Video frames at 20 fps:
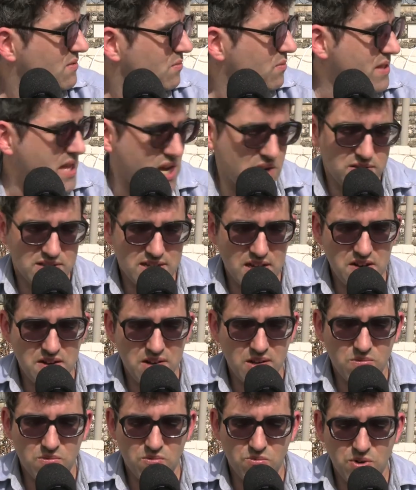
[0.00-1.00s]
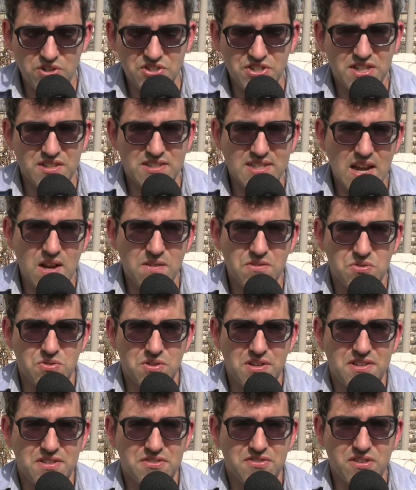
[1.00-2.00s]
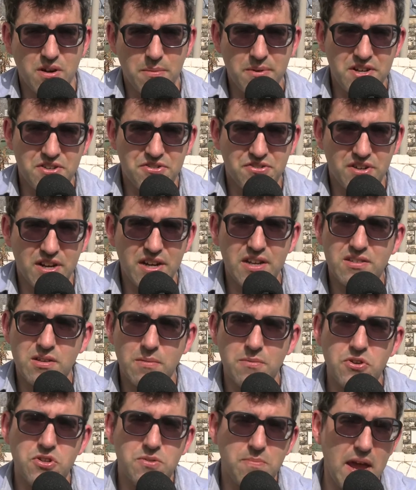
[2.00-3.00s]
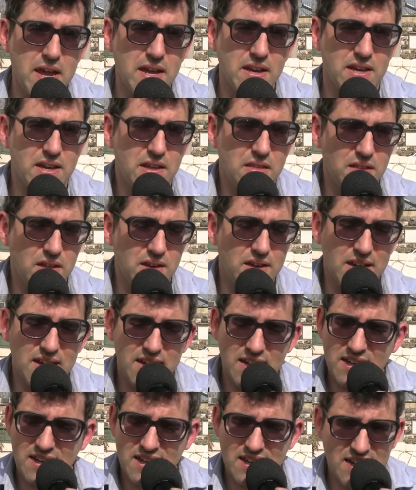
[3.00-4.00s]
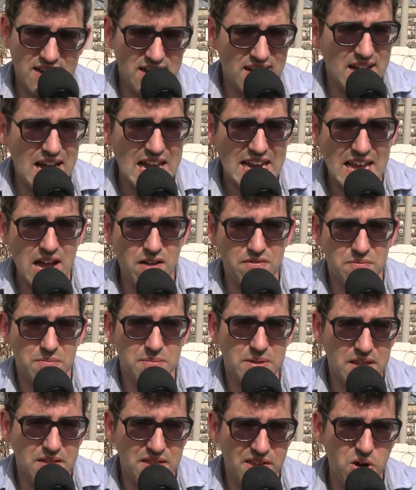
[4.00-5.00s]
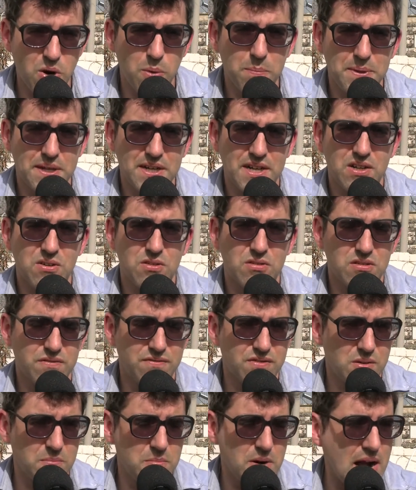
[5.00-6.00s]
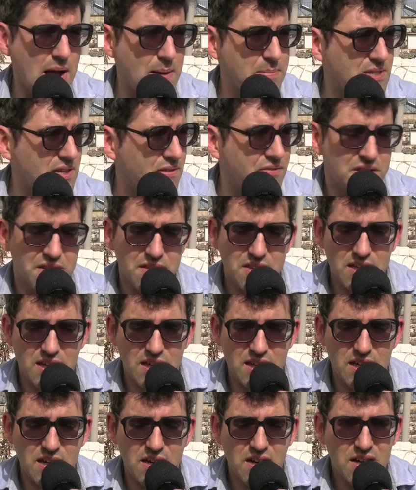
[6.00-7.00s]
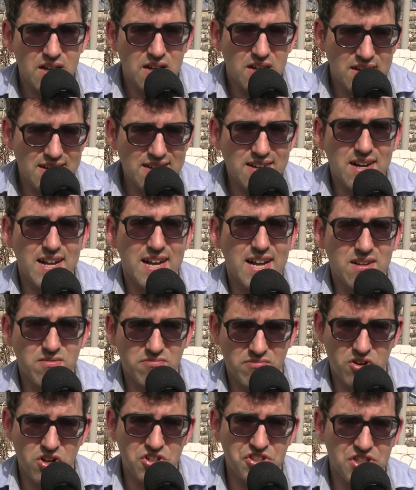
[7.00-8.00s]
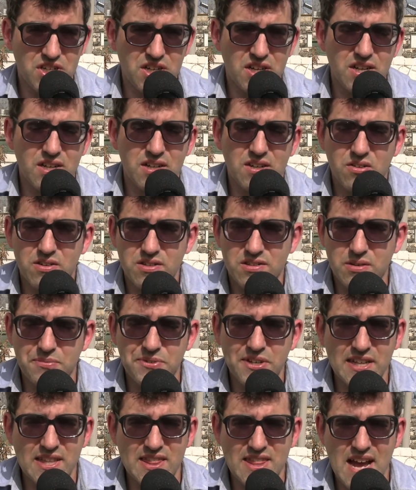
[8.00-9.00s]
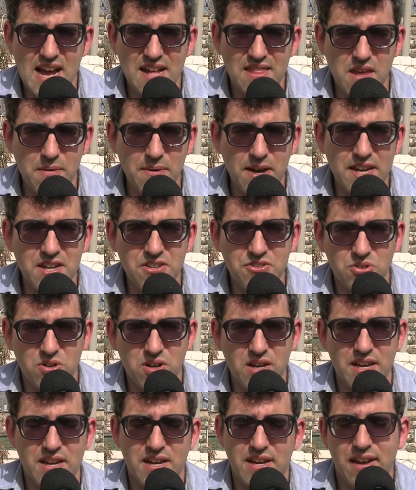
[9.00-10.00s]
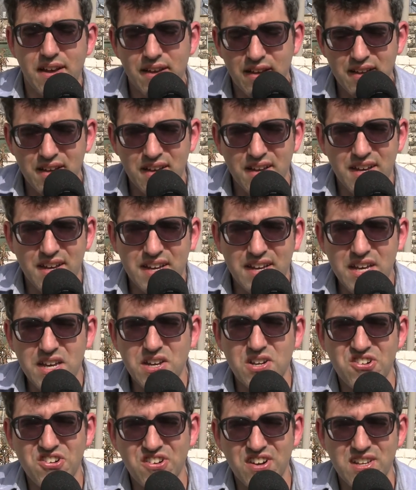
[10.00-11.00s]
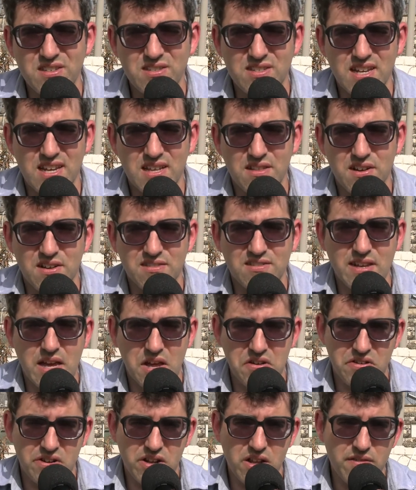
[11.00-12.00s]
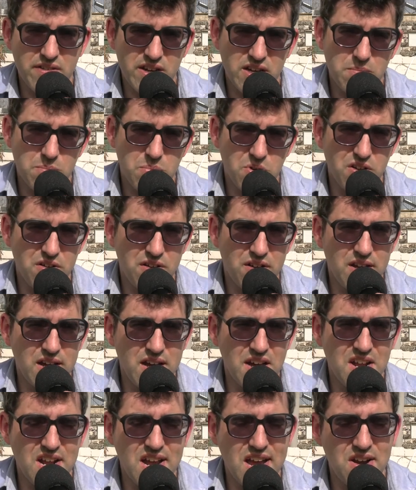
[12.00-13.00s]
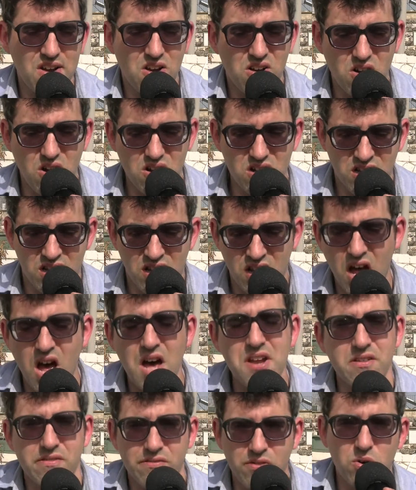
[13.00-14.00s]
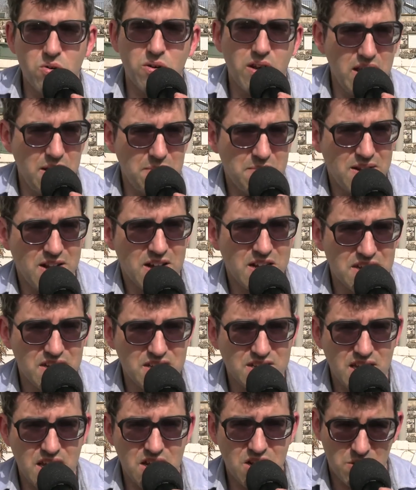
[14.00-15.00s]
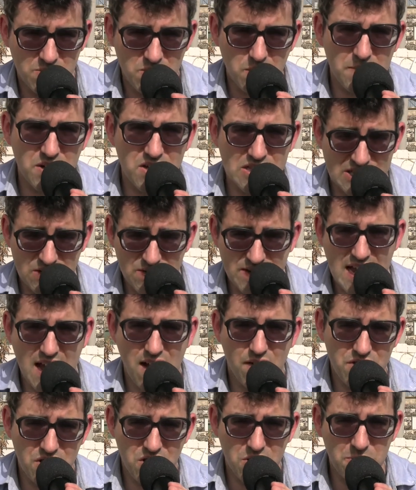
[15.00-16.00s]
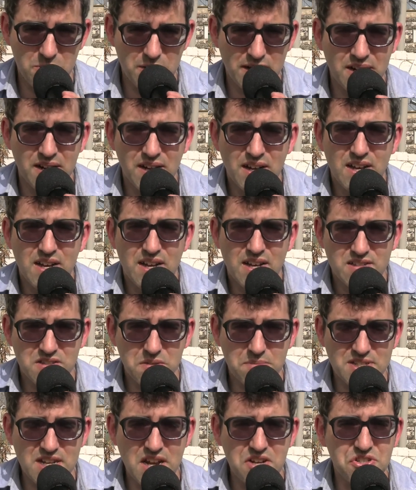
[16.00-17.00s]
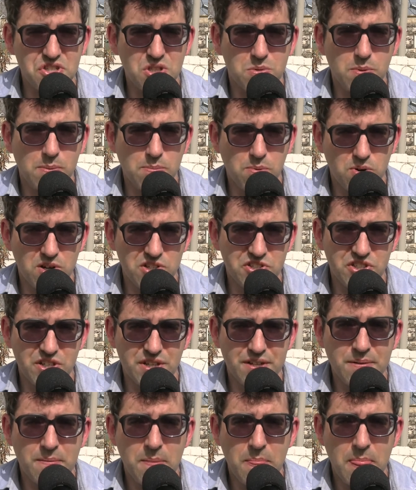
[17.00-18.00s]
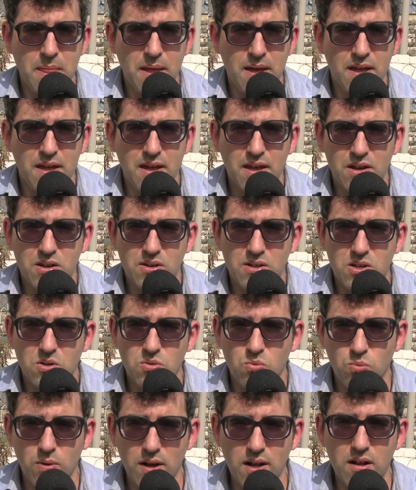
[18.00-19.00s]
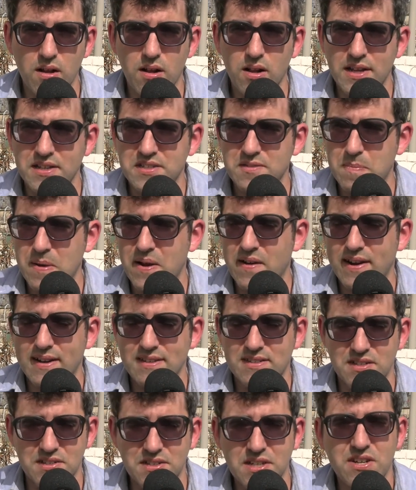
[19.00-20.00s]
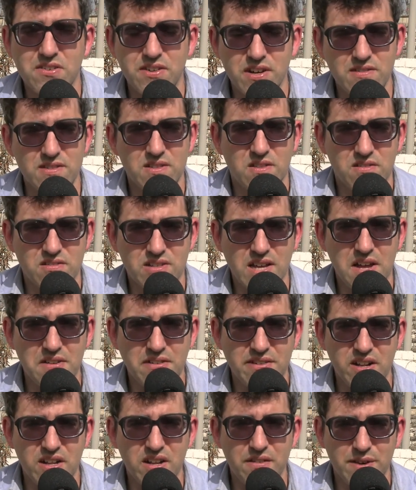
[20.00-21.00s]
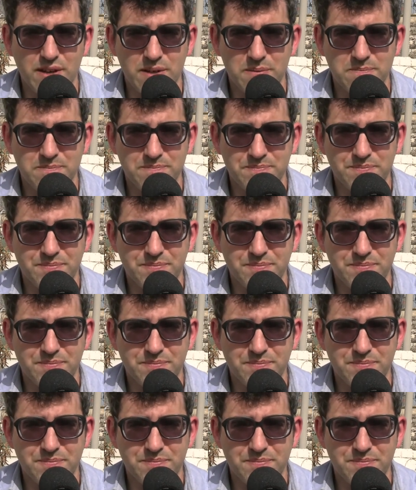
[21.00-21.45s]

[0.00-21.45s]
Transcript: without wishing to sound sort of discriminatory, someone who's making Aliyah from Ethiopia or from perhaps even the Russia or somewhere like that, they might enjoy a increase in their standard of living, but a lot of olim, I'm not going to say a number because they don't have the number, substantial proportion will experience a decrease in their standard of living,